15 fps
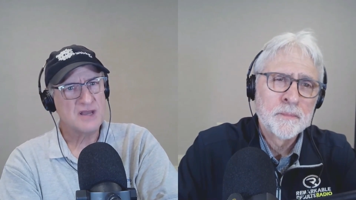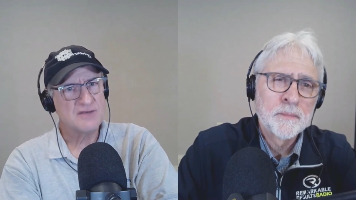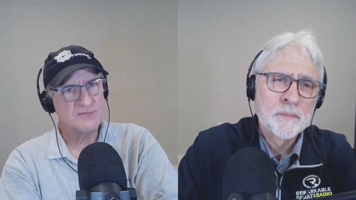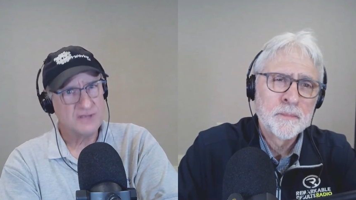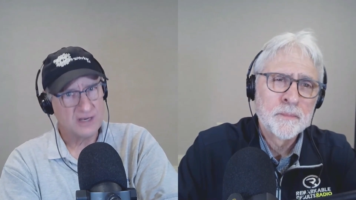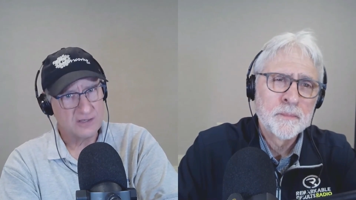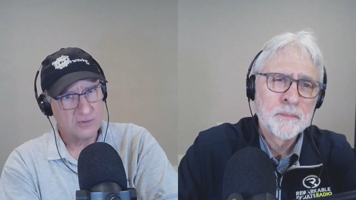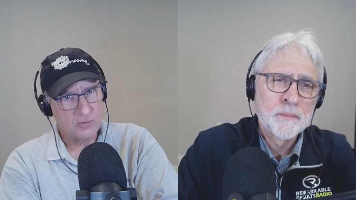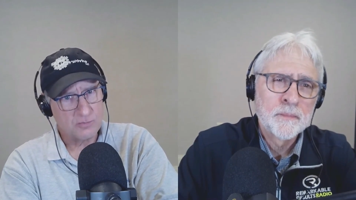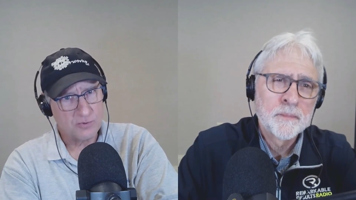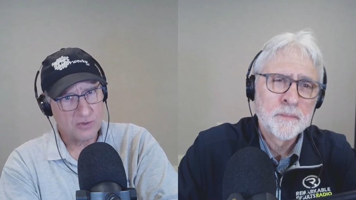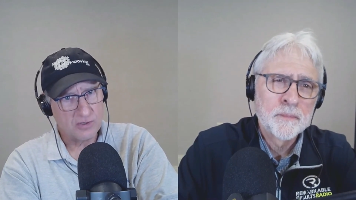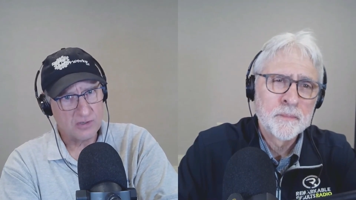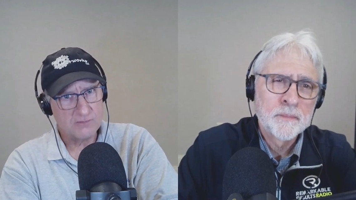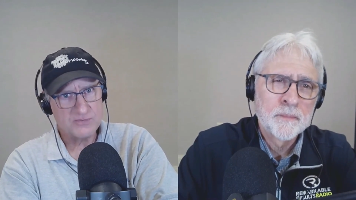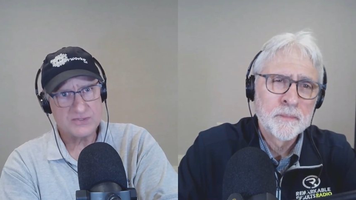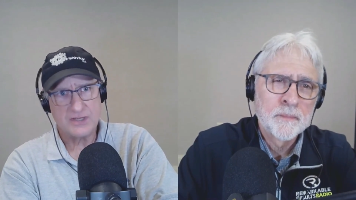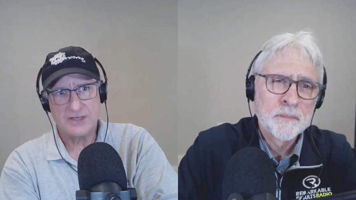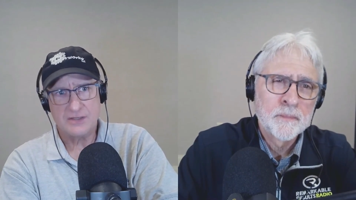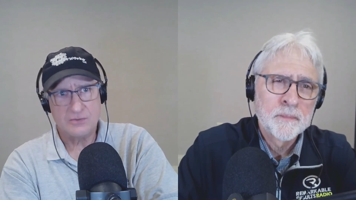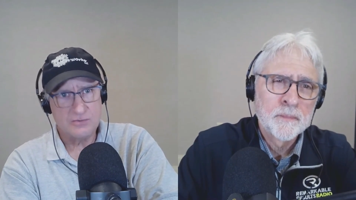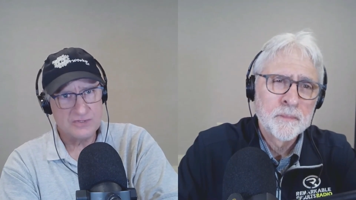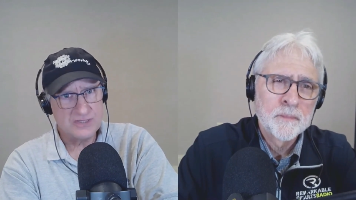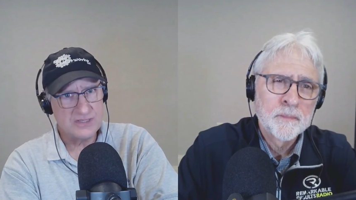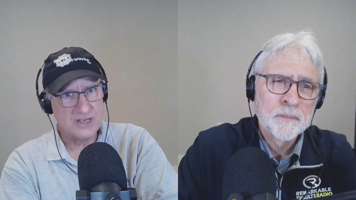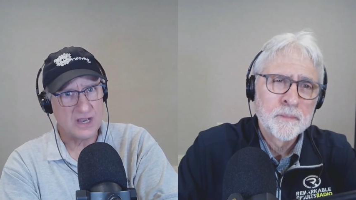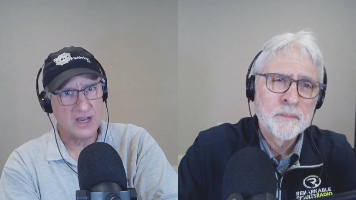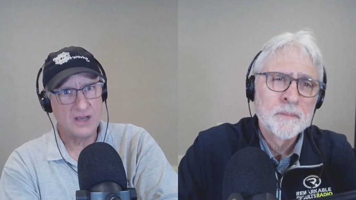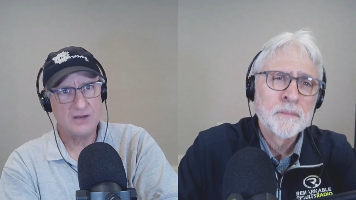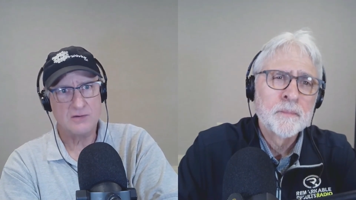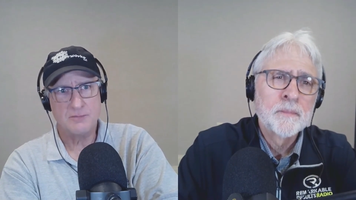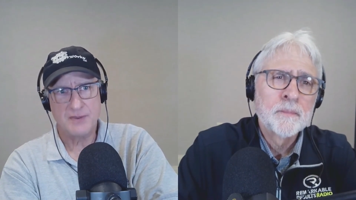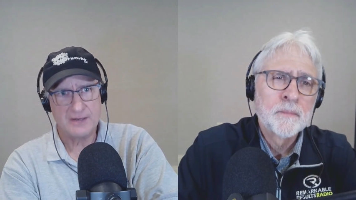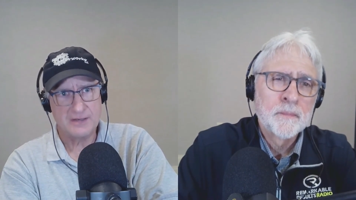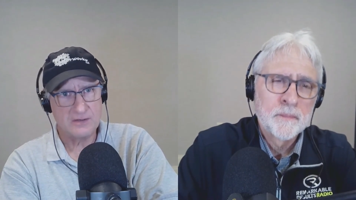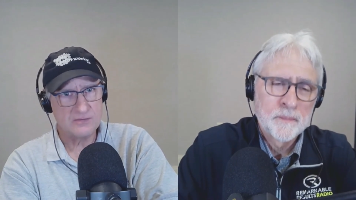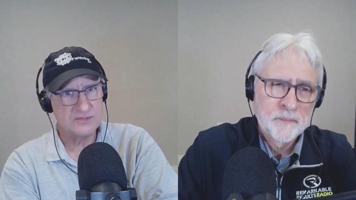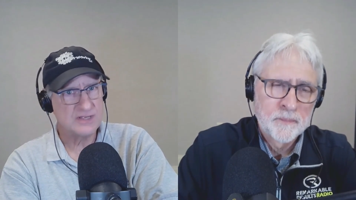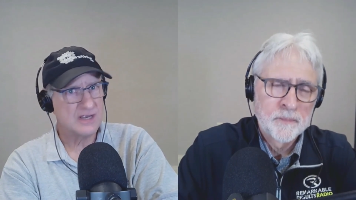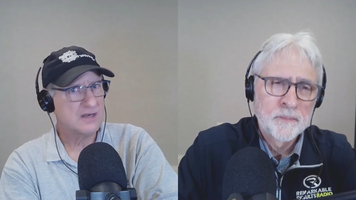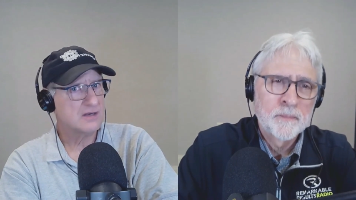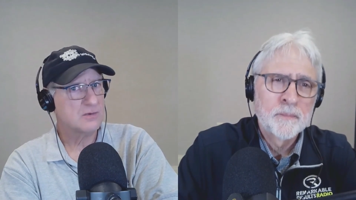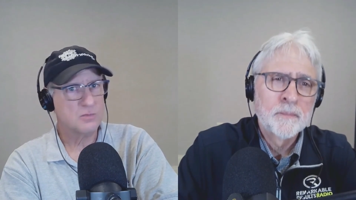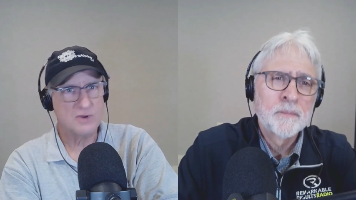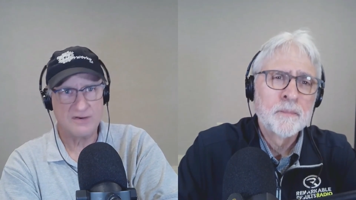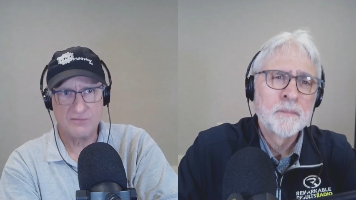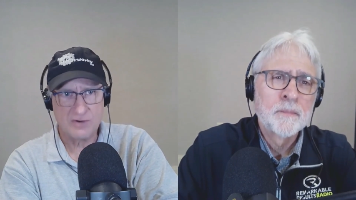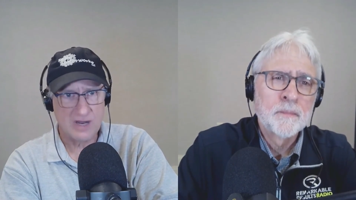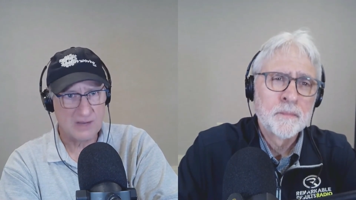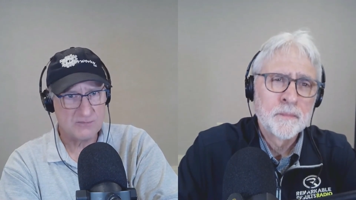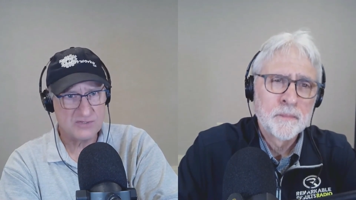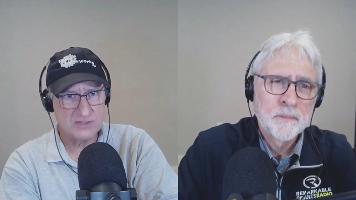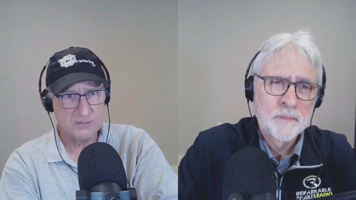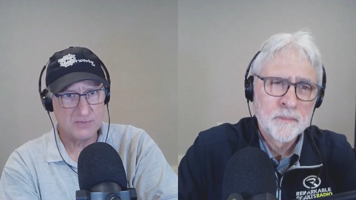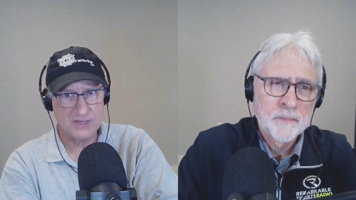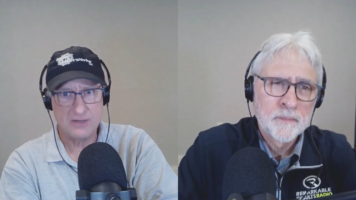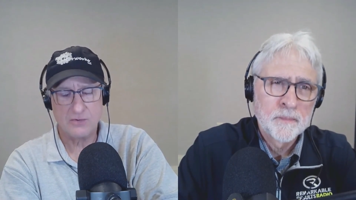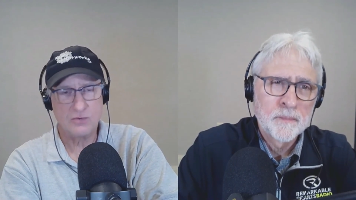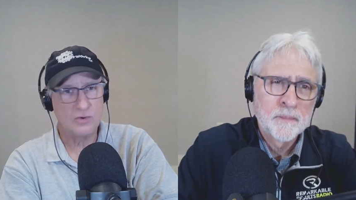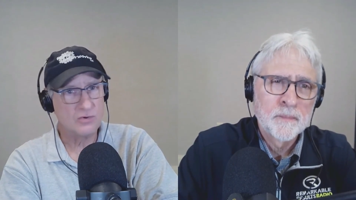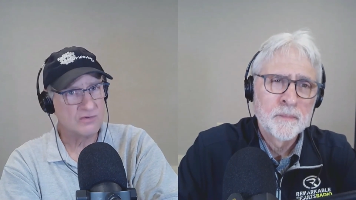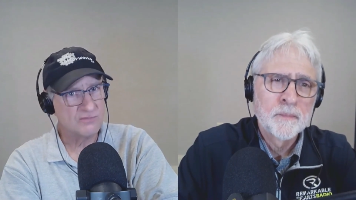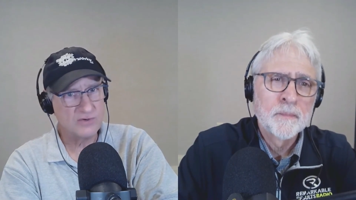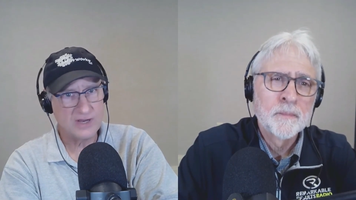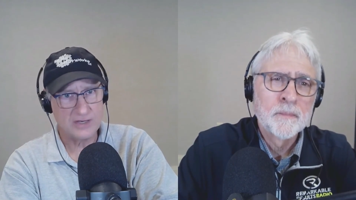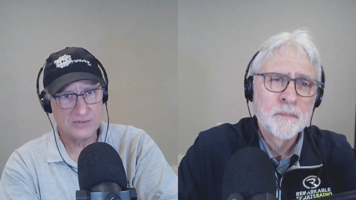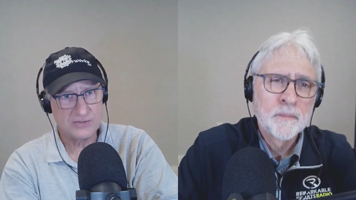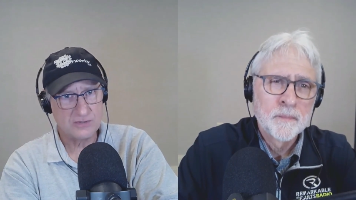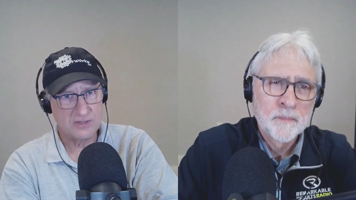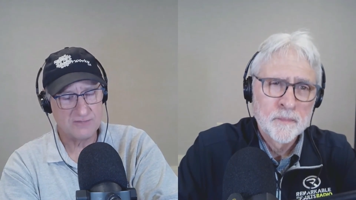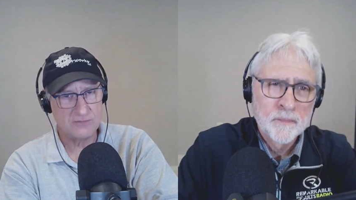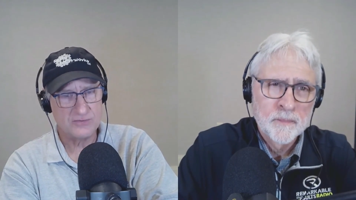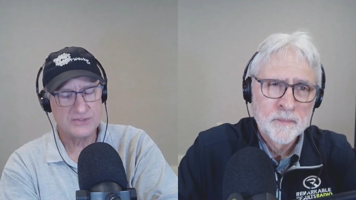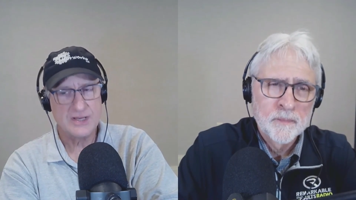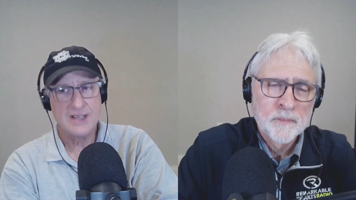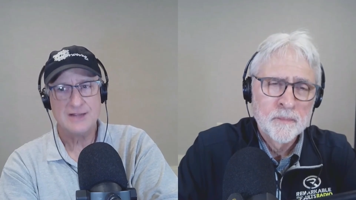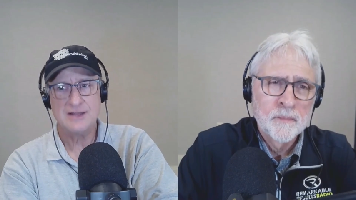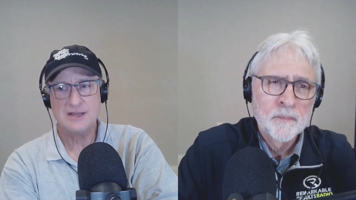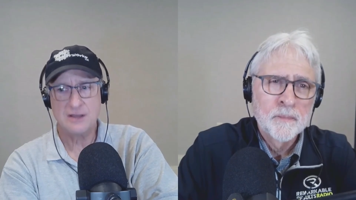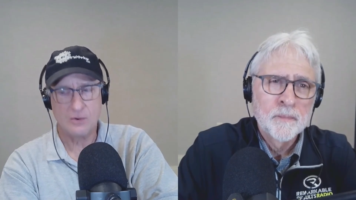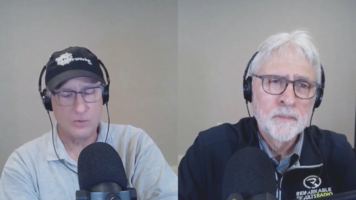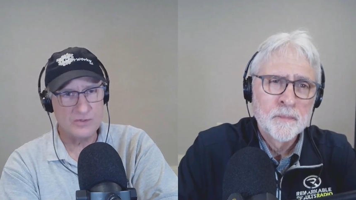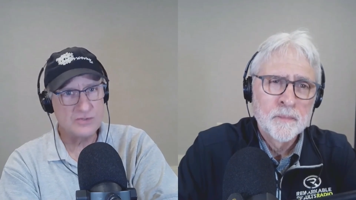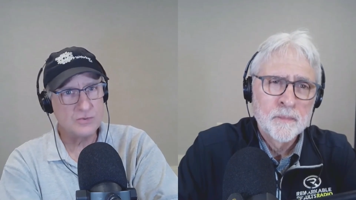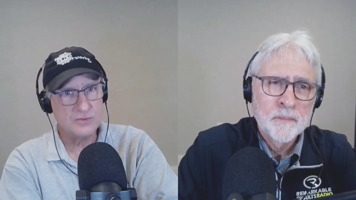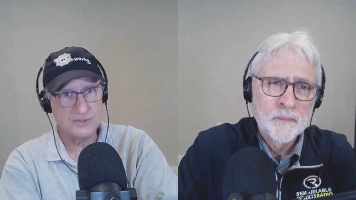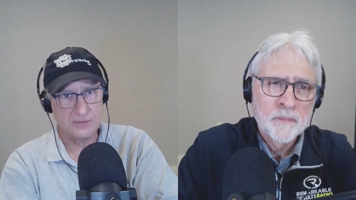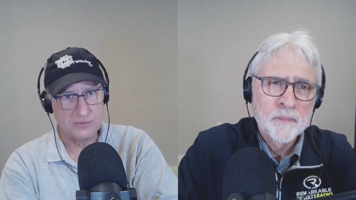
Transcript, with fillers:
Speaker 1: out of technical programs like UTI or Pennco Tech or whatever it happens to be or local vocational levels. They go into a